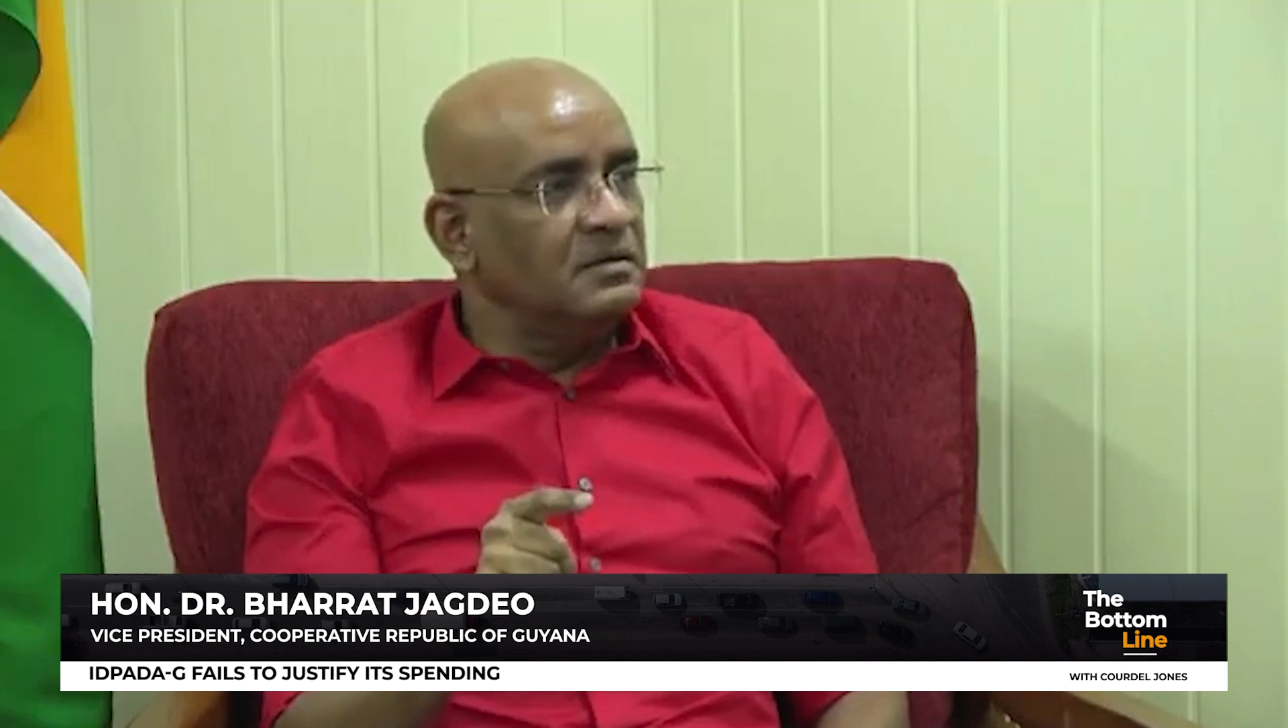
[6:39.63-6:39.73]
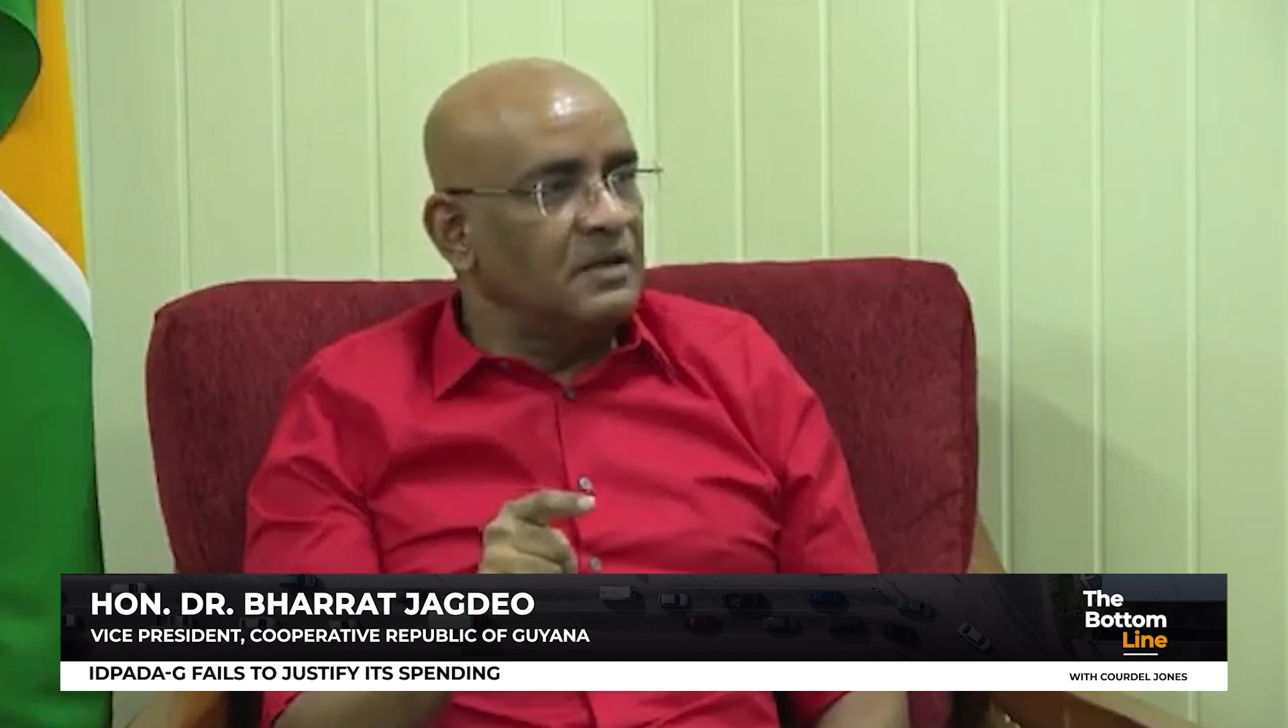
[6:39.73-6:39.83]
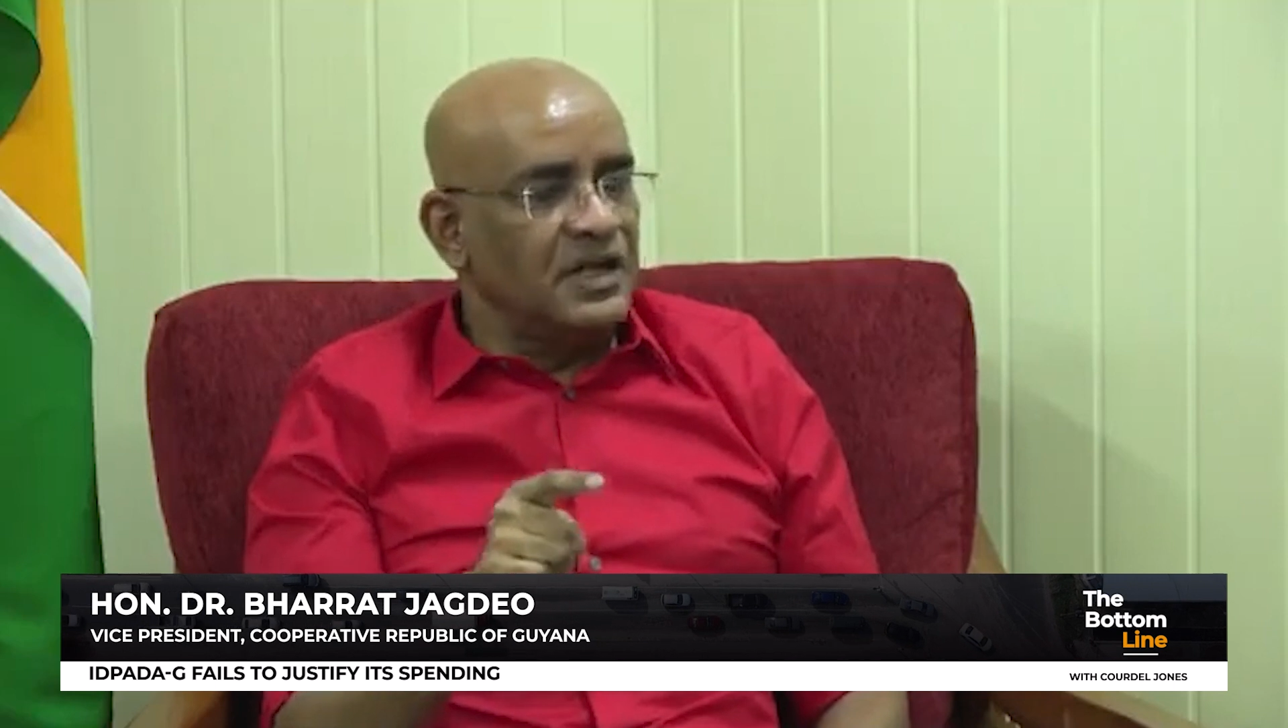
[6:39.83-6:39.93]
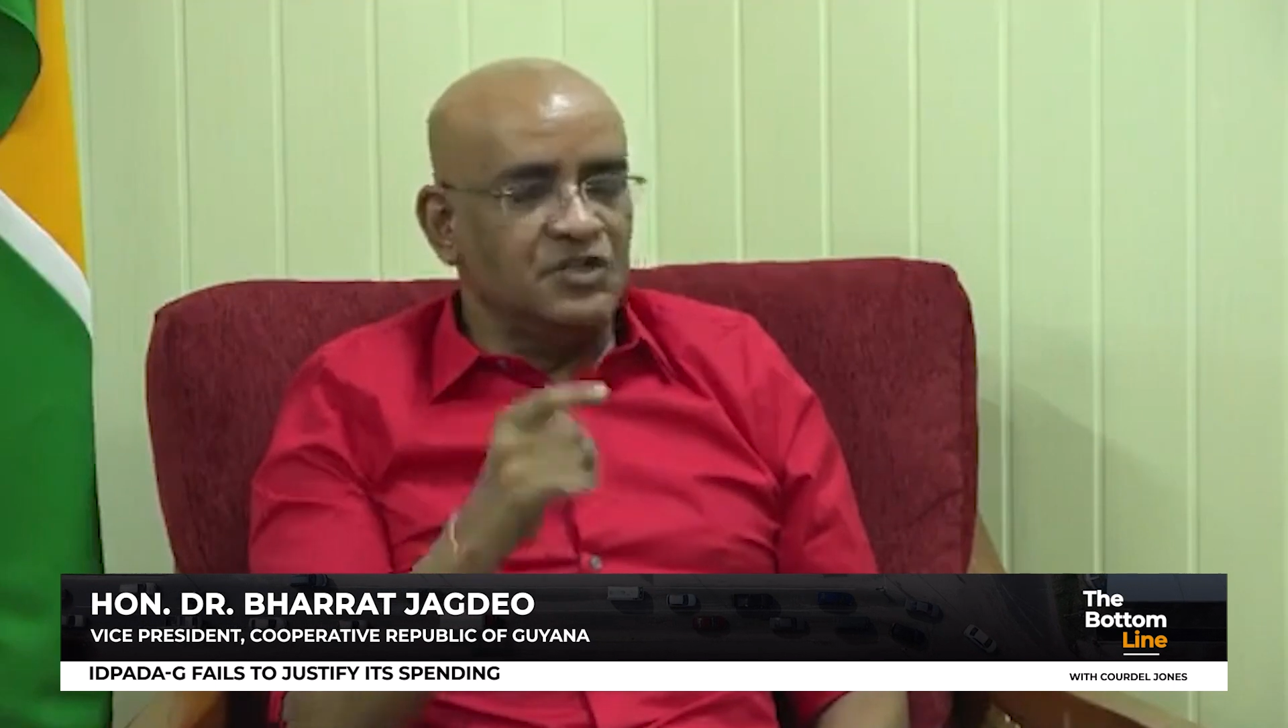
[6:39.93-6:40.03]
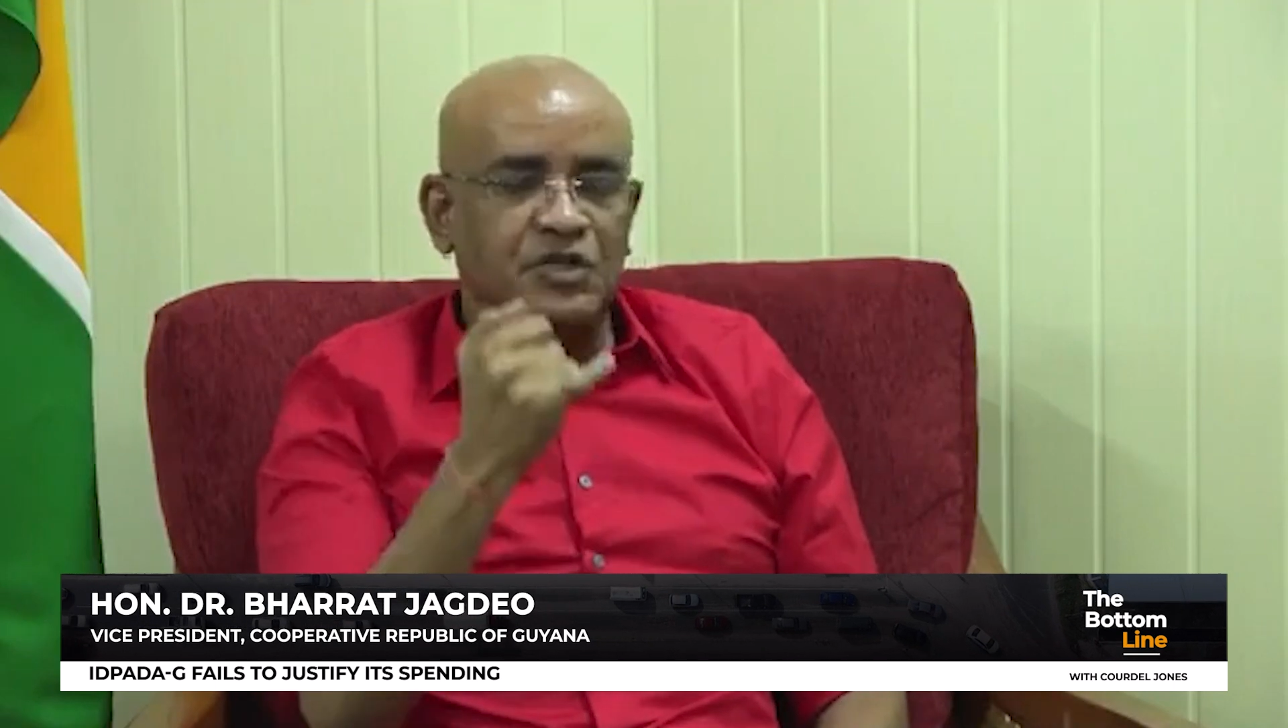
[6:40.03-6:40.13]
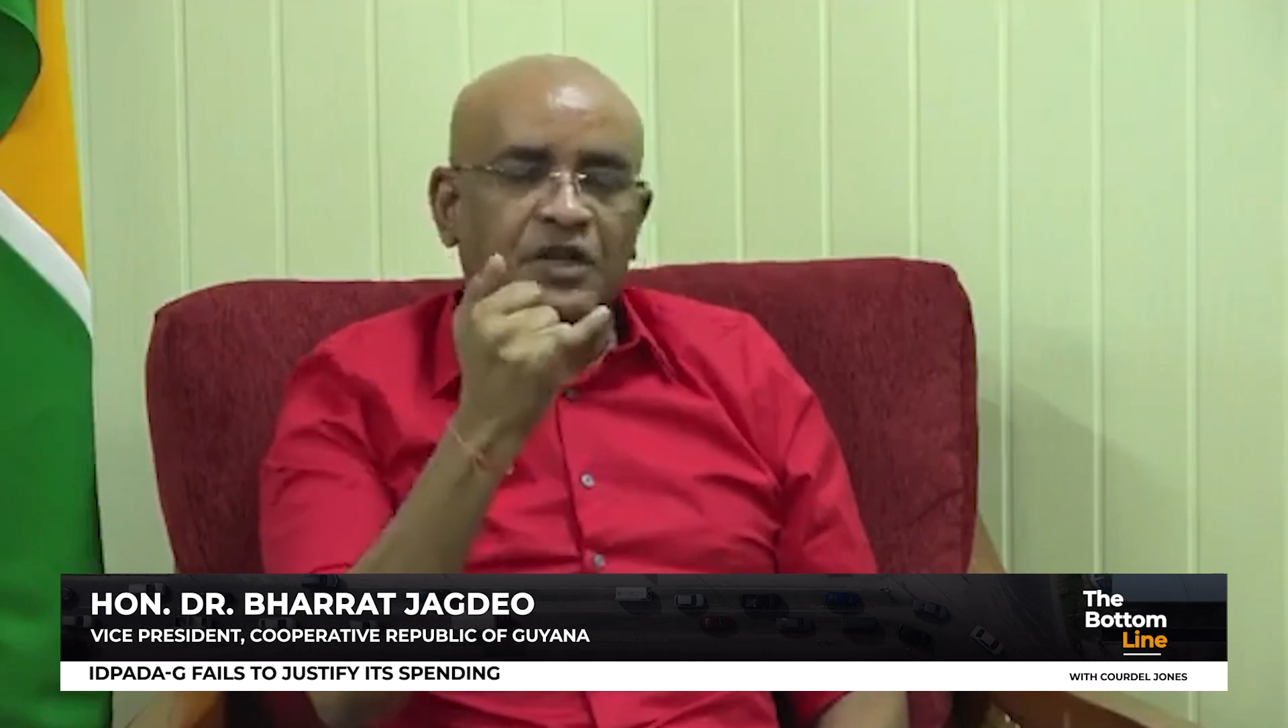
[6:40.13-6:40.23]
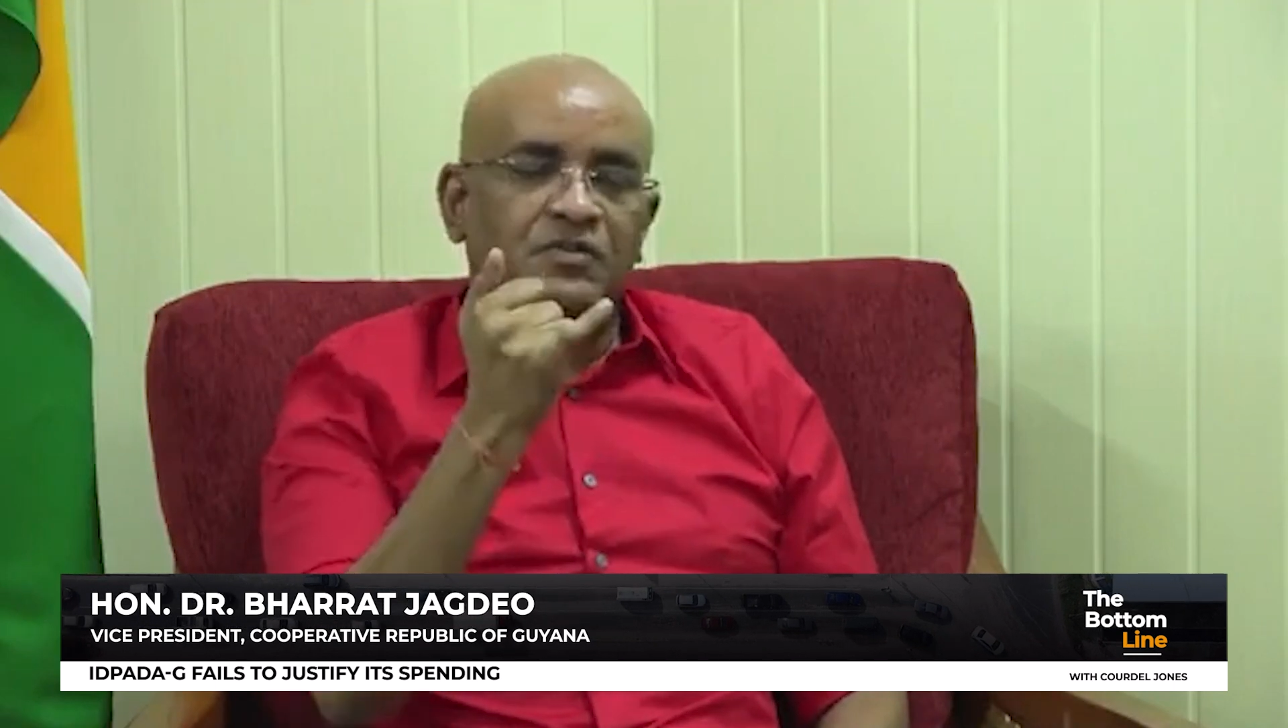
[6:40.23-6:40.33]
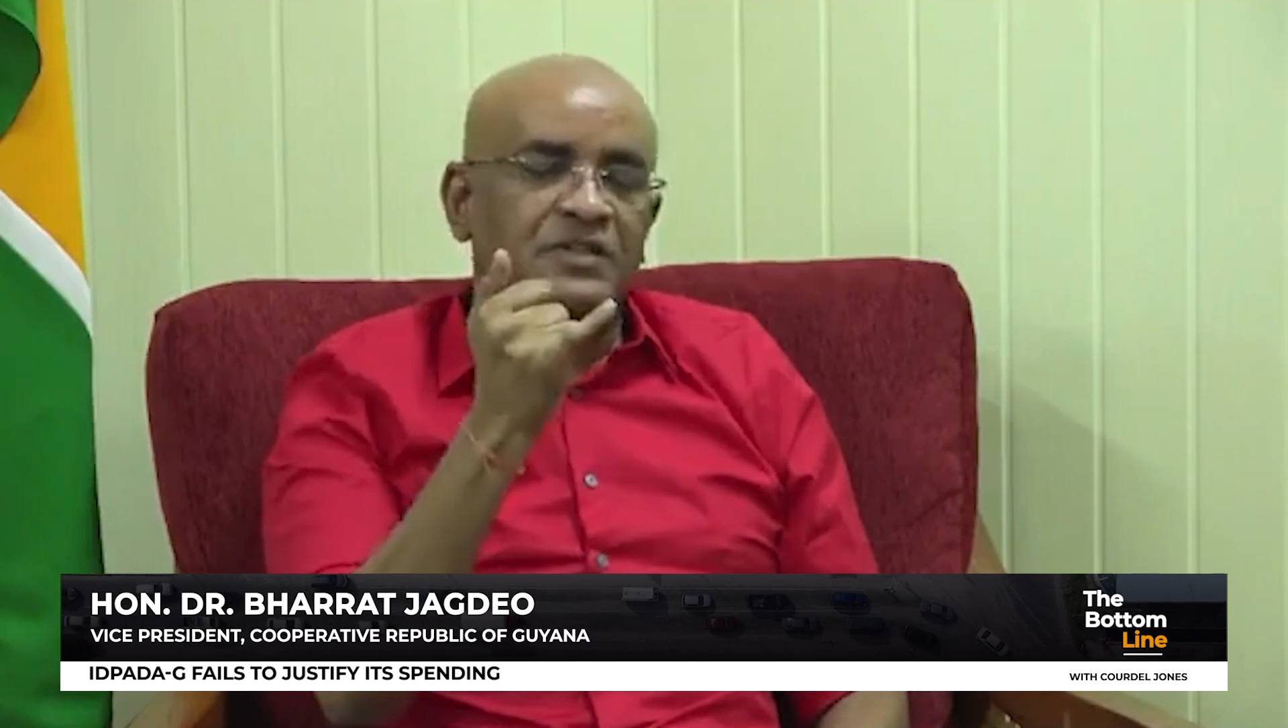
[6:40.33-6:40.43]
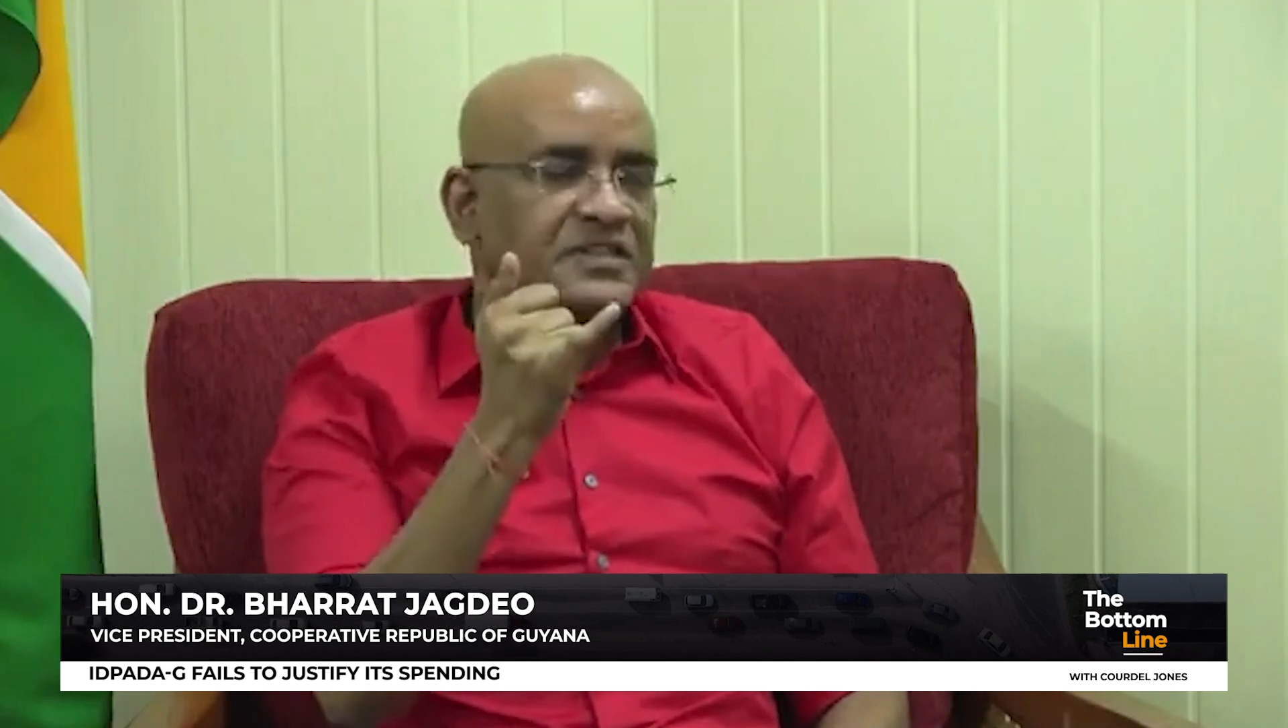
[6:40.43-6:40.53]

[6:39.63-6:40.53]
as General